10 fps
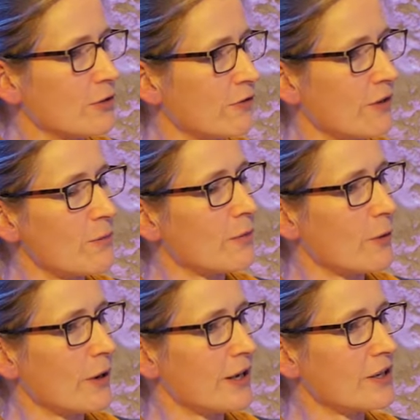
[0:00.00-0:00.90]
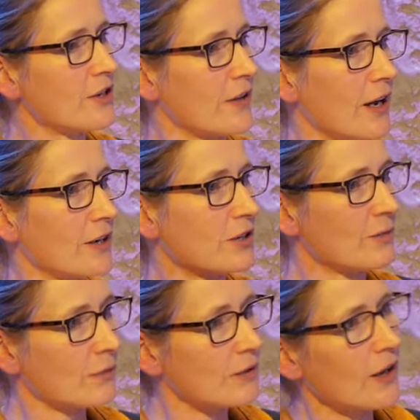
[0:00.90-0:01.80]
sort of found my way into that
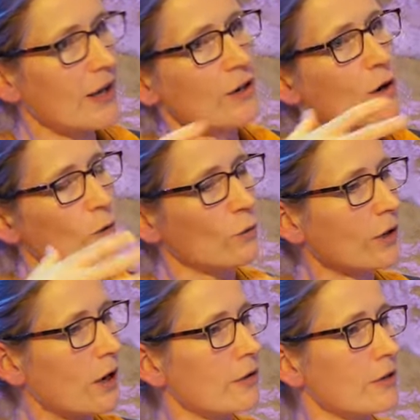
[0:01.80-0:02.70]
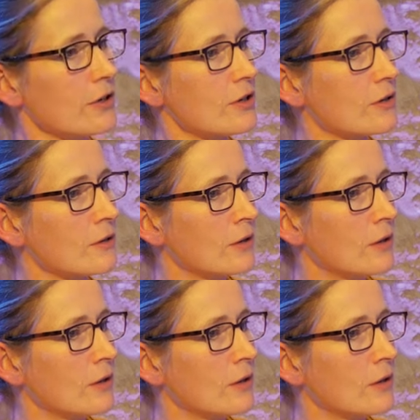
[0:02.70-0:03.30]
whole current,